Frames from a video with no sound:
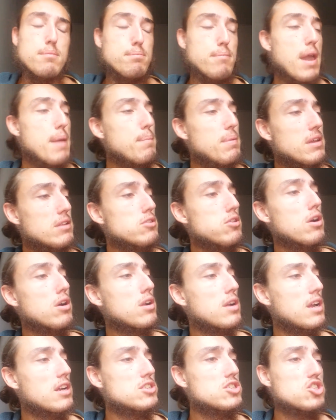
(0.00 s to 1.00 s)
maybe
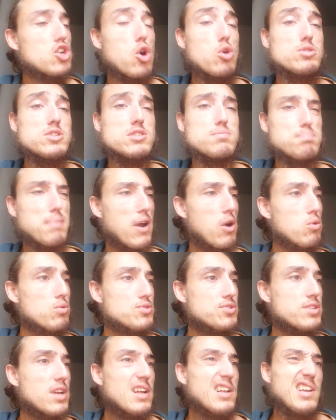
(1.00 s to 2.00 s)
look at your
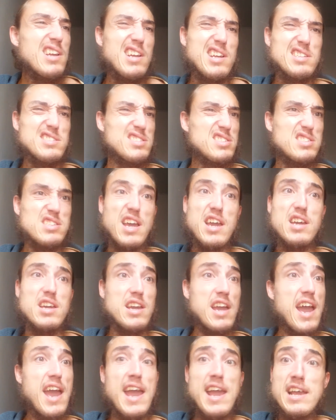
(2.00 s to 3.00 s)
spouse and
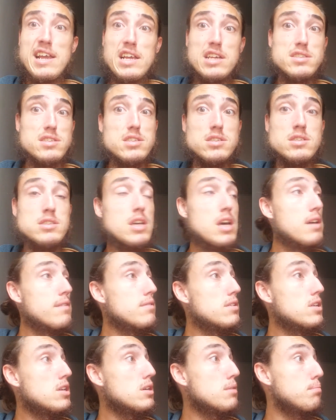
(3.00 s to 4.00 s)
say, hey, it's
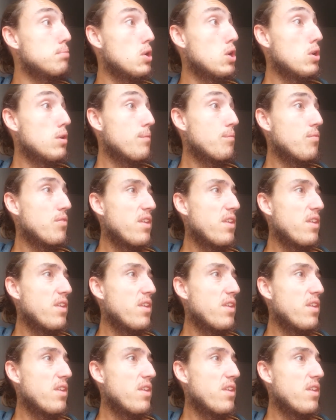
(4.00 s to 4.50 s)
inevitable.